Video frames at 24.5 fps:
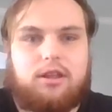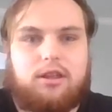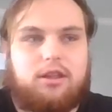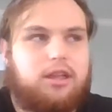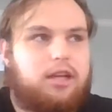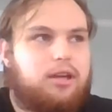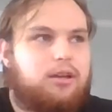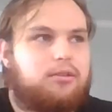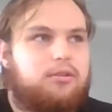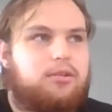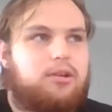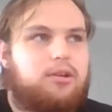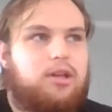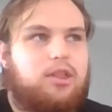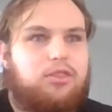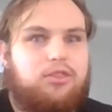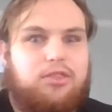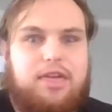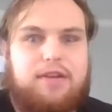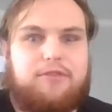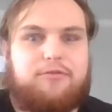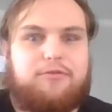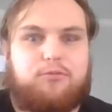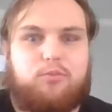Like,
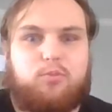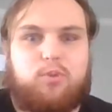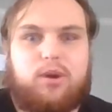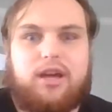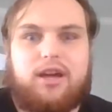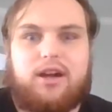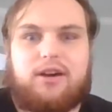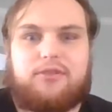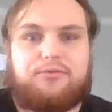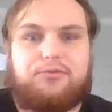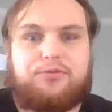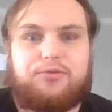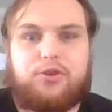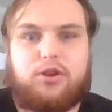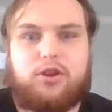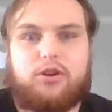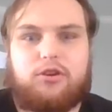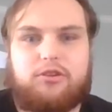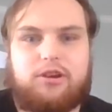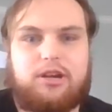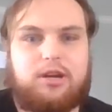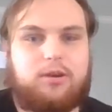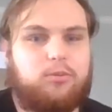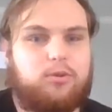if we got Fleury,